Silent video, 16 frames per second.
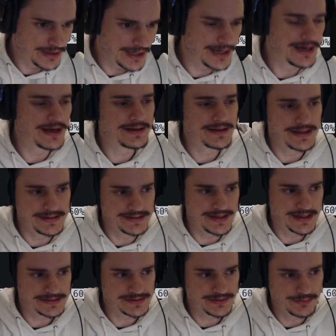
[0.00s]
Okay,
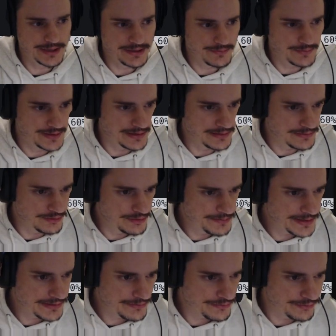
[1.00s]
yeah. So we're
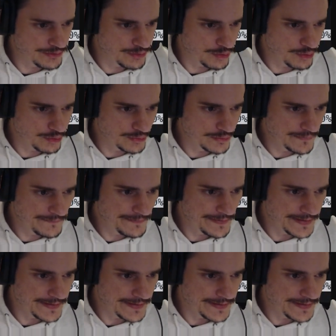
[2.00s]
looping through all of